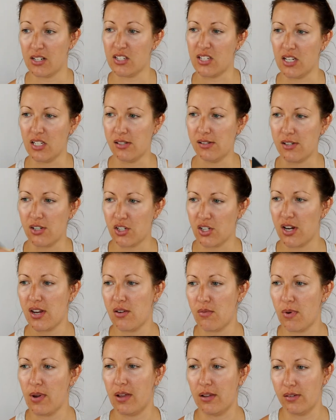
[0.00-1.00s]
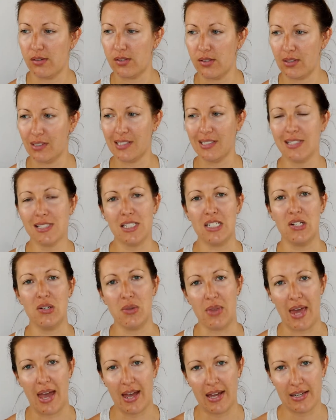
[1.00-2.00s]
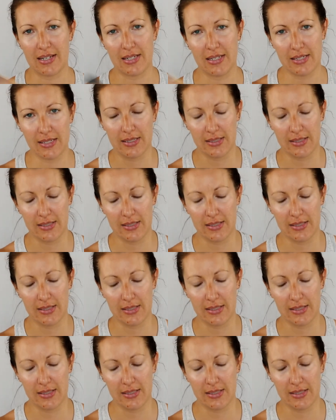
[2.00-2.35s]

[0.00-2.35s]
This is the shade Well, so let's do that.